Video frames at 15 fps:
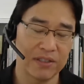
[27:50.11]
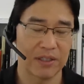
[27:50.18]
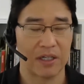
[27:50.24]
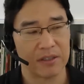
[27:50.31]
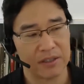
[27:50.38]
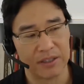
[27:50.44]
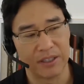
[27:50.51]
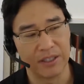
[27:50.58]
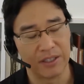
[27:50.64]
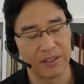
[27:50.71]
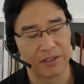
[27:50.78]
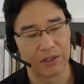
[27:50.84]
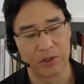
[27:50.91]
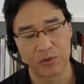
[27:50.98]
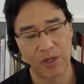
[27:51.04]
on the
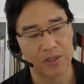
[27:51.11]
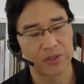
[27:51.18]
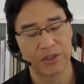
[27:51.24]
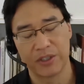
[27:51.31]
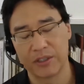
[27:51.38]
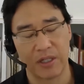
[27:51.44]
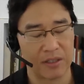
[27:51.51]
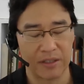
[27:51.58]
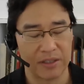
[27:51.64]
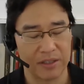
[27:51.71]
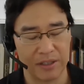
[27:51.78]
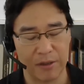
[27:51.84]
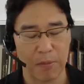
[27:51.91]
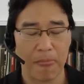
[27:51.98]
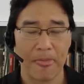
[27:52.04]
construction,
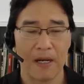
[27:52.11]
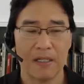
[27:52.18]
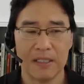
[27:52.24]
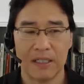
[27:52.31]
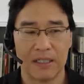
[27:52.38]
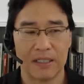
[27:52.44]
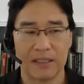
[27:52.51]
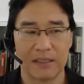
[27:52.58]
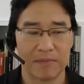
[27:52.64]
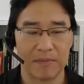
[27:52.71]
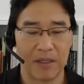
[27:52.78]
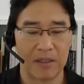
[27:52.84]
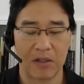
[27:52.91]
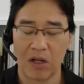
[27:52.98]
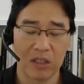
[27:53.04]
on
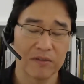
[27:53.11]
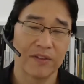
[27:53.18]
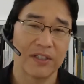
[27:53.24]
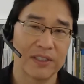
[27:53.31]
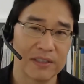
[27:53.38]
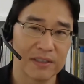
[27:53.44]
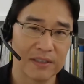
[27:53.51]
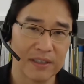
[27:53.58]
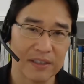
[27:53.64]
all of it.